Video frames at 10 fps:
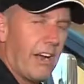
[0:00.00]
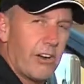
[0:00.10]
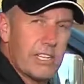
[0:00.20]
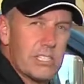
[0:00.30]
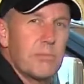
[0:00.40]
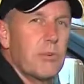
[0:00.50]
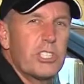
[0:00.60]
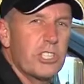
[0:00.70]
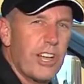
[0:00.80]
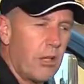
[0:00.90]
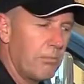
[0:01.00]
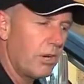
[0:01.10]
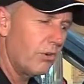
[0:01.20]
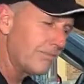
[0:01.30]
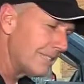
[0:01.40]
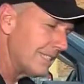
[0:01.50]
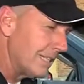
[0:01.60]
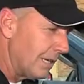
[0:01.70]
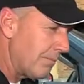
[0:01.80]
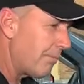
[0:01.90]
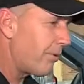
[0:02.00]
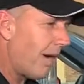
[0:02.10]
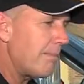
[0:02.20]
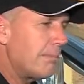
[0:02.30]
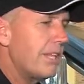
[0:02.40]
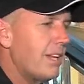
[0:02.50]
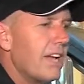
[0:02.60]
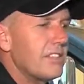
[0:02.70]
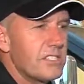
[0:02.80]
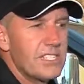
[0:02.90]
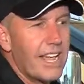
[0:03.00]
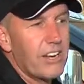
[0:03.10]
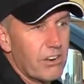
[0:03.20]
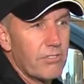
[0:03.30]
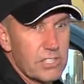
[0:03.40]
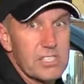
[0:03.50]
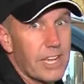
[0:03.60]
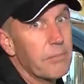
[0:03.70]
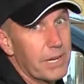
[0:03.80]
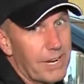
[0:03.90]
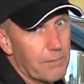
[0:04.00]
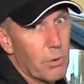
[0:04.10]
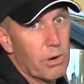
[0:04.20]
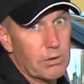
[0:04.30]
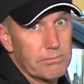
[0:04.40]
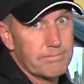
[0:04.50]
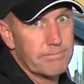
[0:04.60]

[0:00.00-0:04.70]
areas to put your elbow. Probably not the standard of the segment anymore.